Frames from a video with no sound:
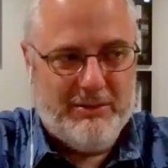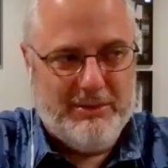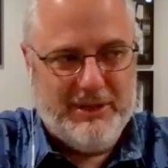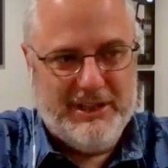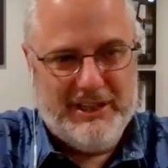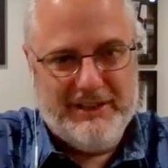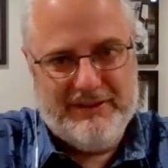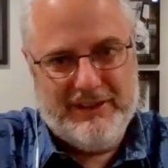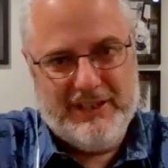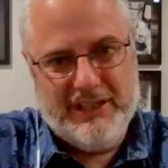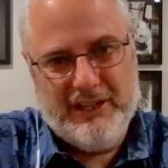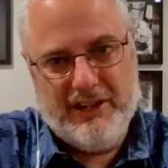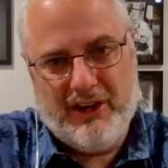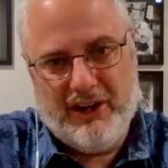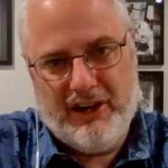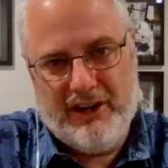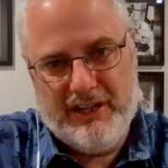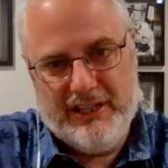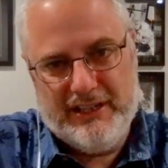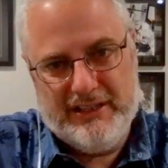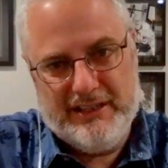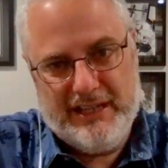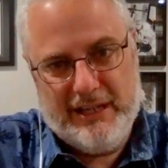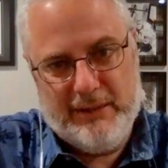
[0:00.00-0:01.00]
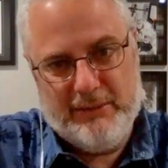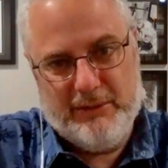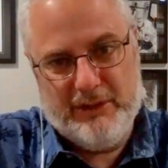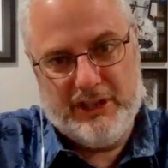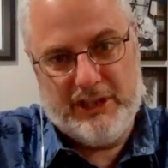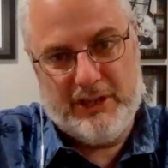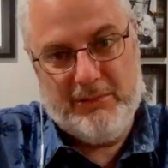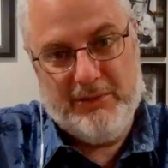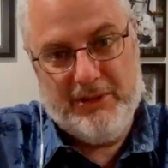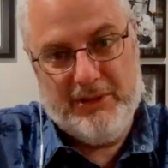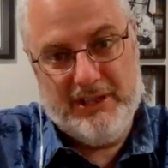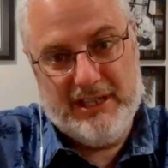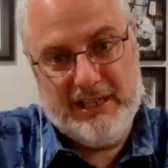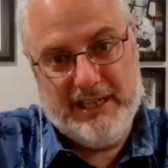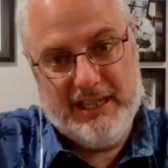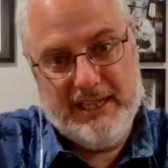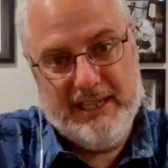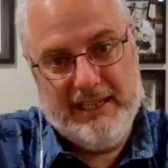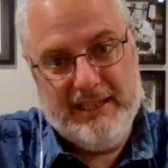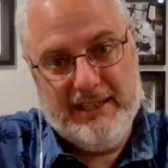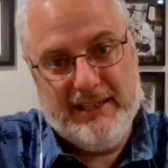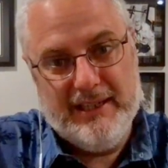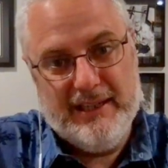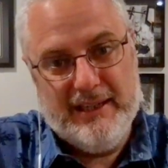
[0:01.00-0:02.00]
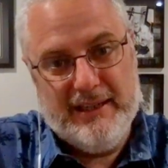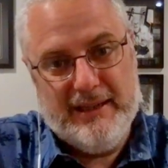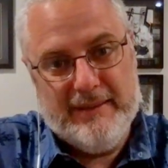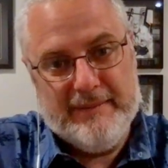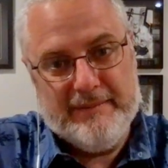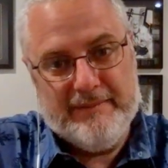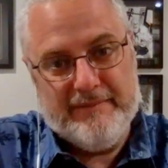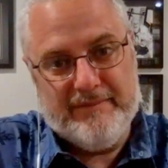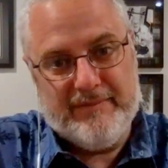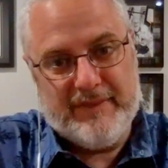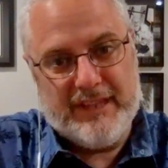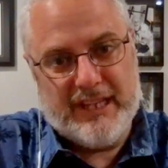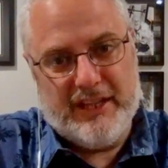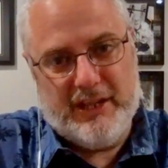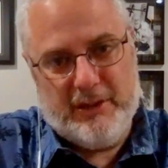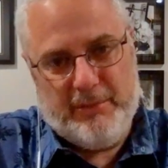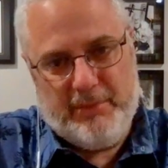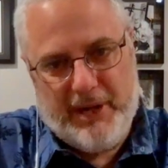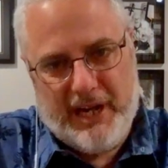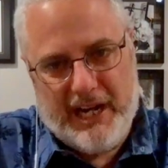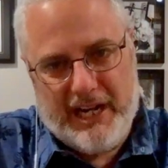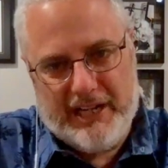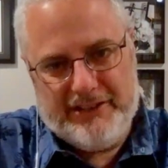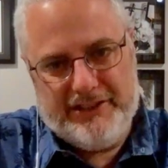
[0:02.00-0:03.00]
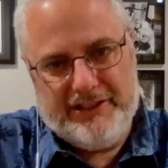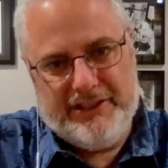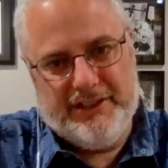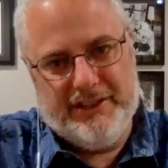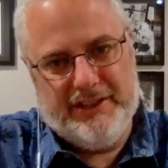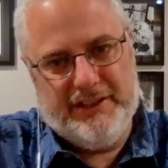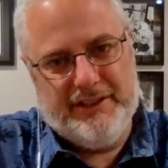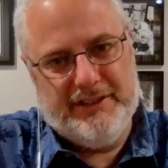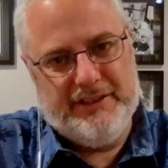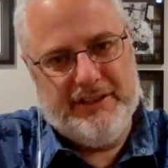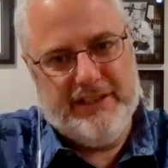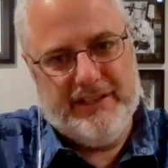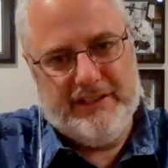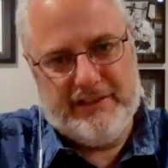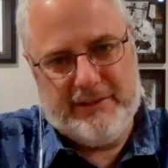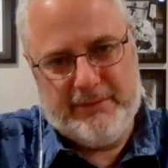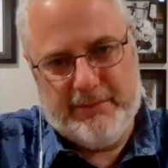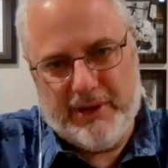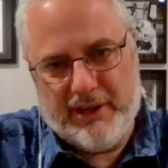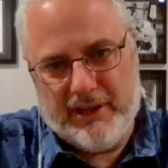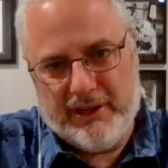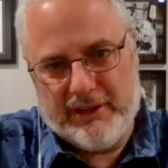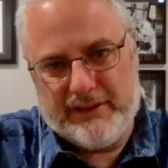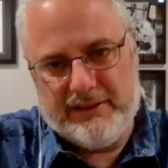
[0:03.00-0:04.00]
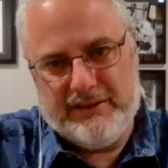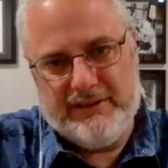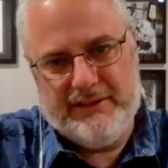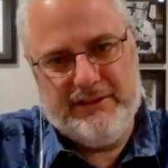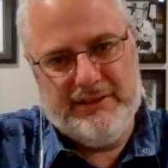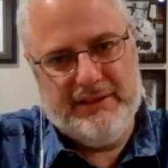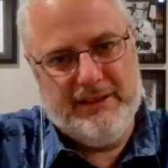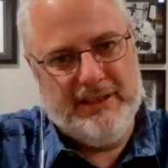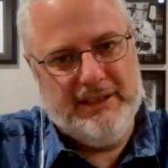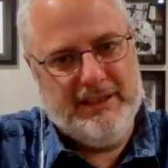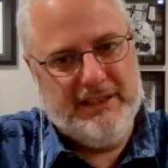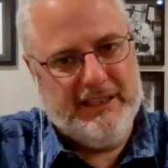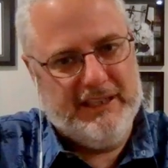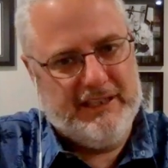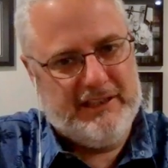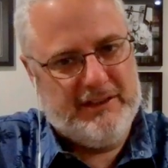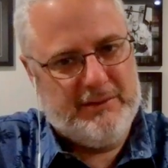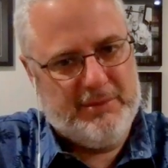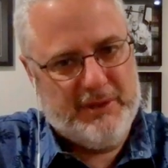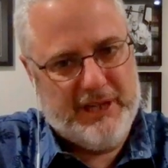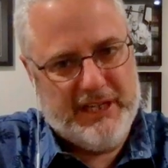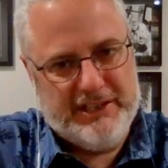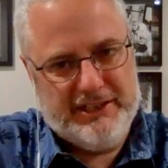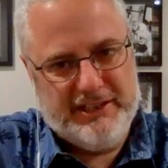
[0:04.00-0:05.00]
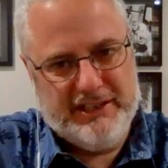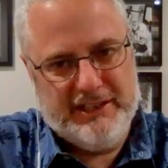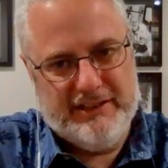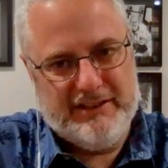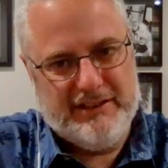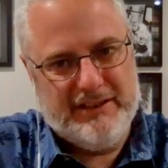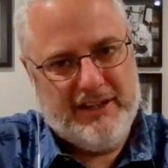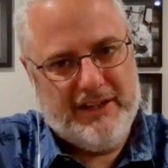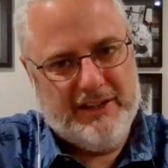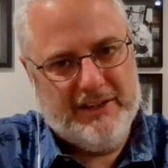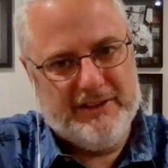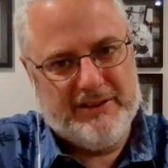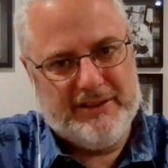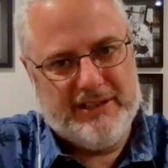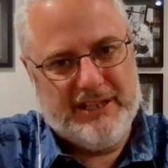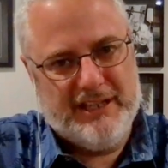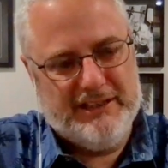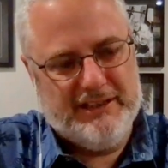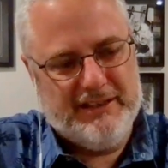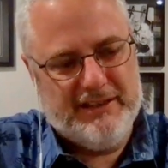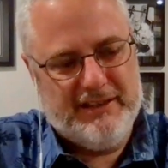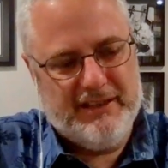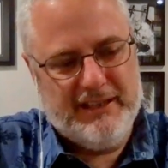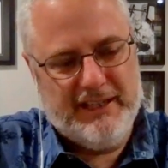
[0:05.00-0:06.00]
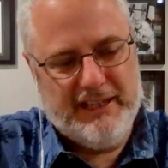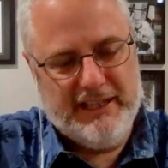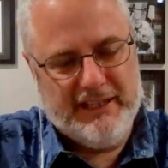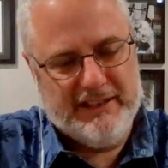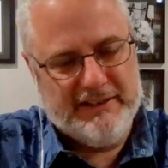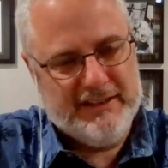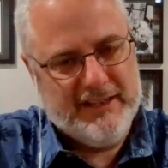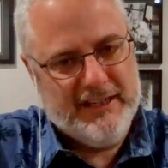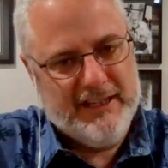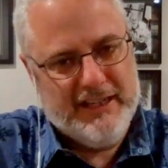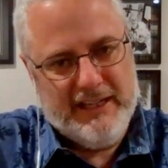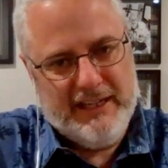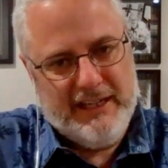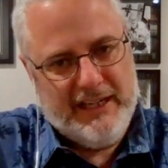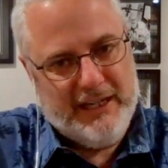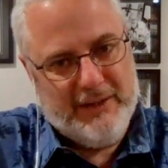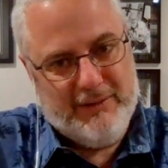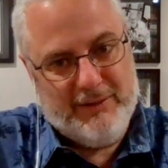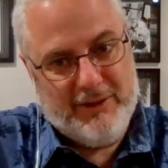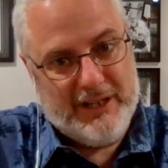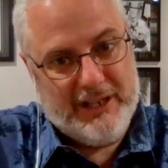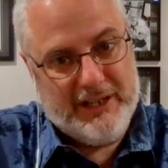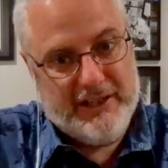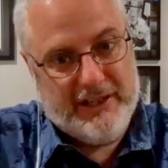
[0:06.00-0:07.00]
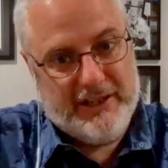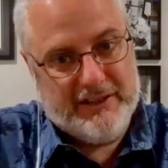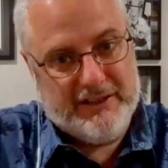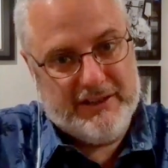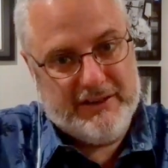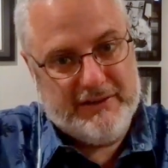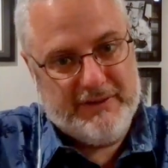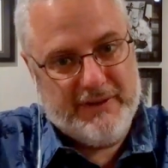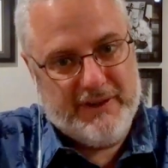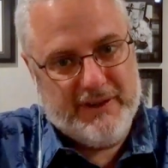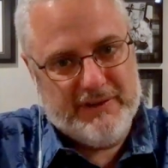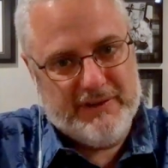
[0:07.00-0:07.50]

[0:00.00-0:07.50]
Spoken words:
But if the art isn't able to communicate the postures and the smirks and the expressions and all those kinds of things, it really all just falls